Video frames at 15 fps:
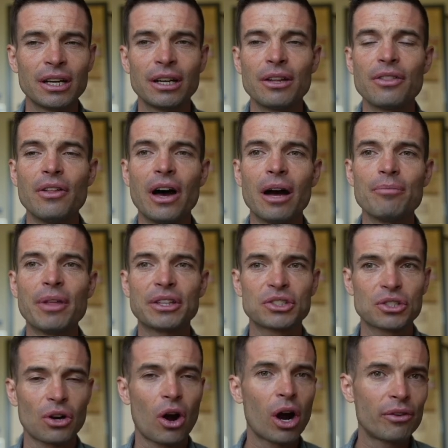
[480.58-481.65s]
that's
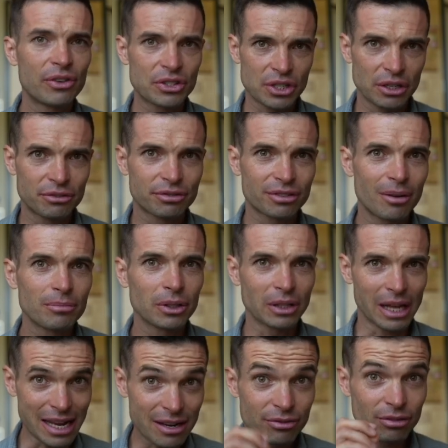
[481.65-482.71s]
harvested from the
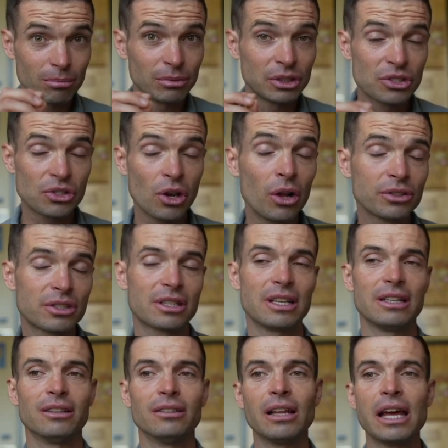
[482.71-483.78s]
lake, from the salts in
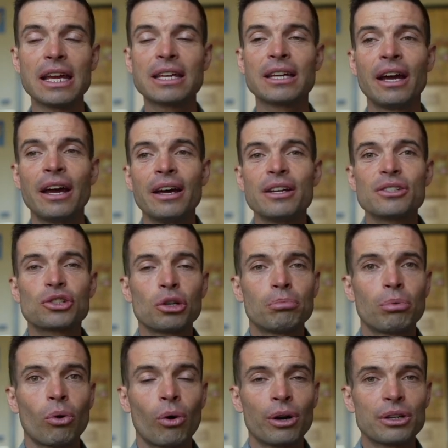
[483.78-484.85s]
the lake,
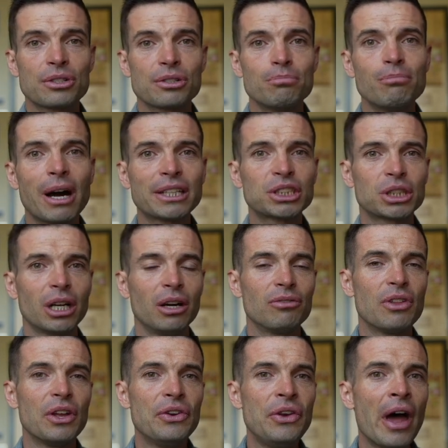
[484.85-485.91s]
supports much of
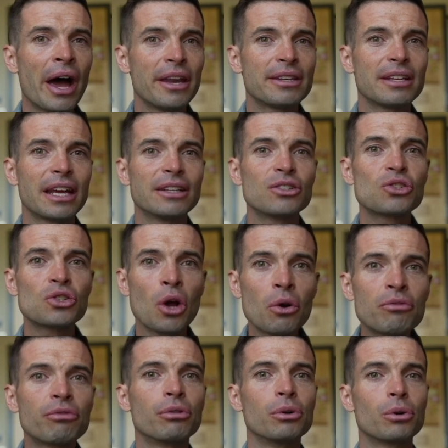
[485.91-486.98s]
the nut and stone
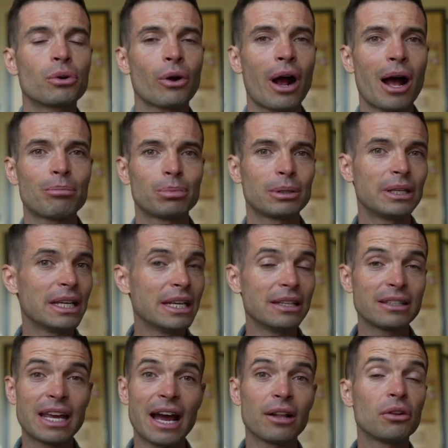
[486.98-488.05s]
fruit crop in
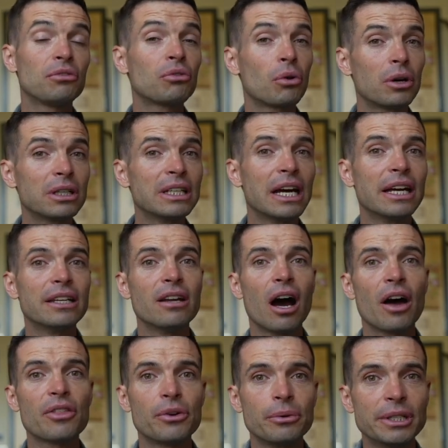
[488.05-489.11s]
California and
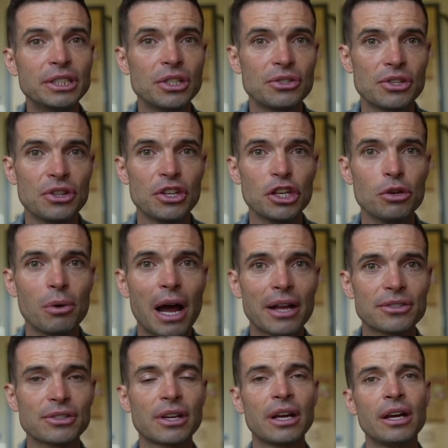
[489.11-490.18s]
other regions in the
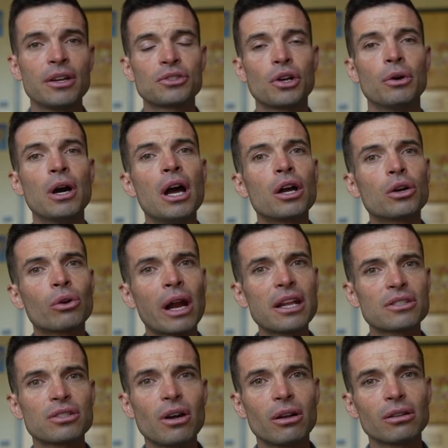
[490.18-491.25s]
U.S. So Great
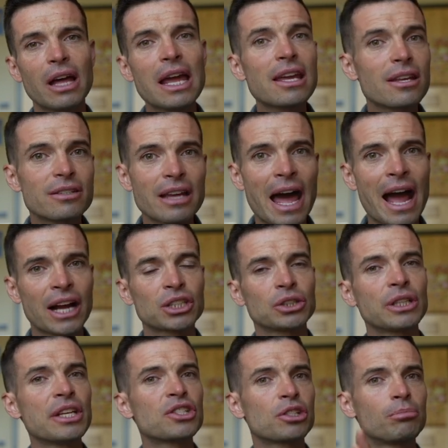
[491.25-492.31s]
Salt Lake is
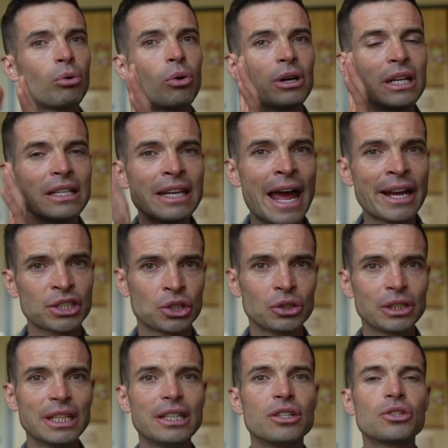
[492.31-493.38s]
actually supporting national
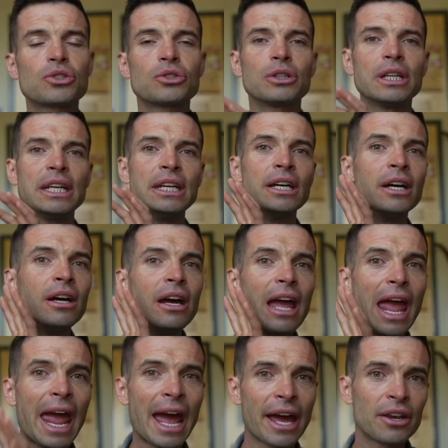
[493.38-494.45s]
industry
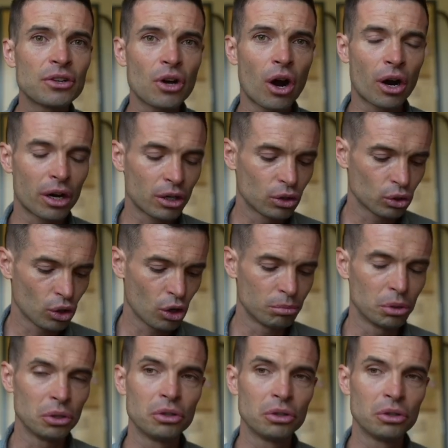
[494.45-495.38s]
and our global